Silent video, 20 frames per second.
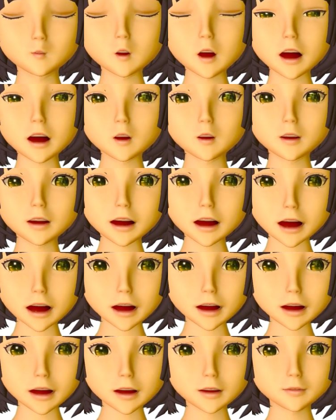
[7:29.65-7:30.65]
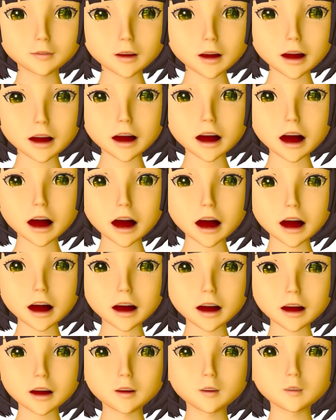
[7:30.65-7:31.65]
were only active in
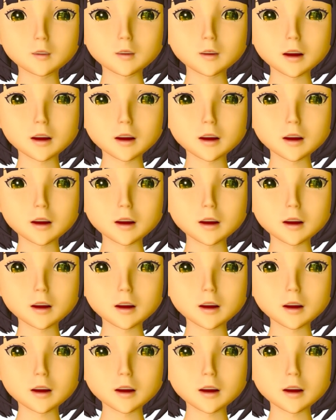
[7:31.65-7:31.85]
a,